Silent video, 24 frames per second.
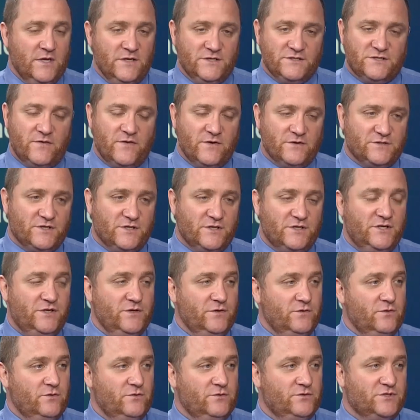So there's a
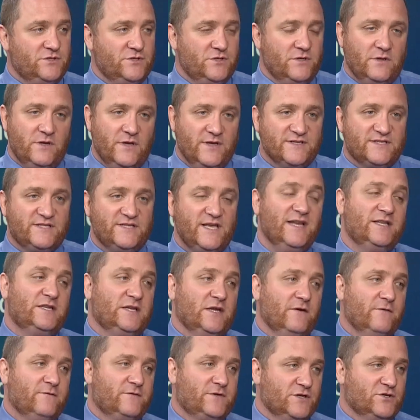huge
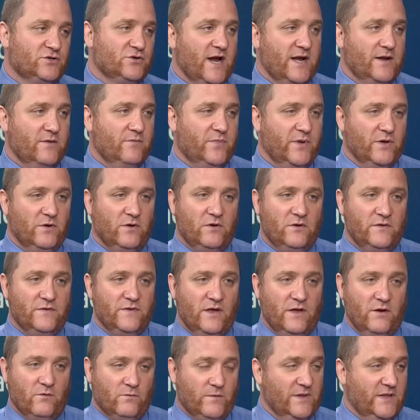incentive to try to
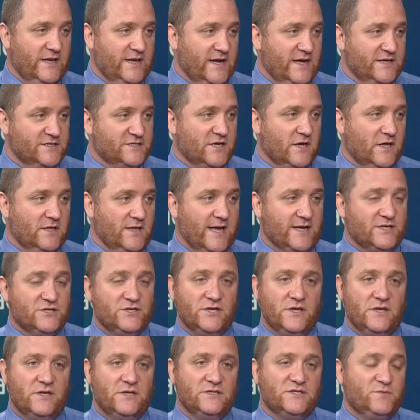build a really nice
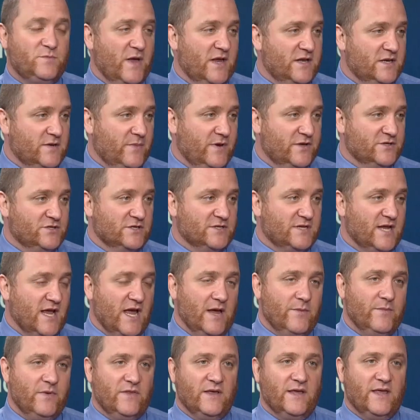collection, spend a bunch of
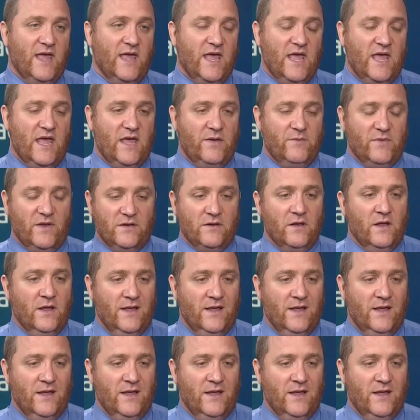time in the game, and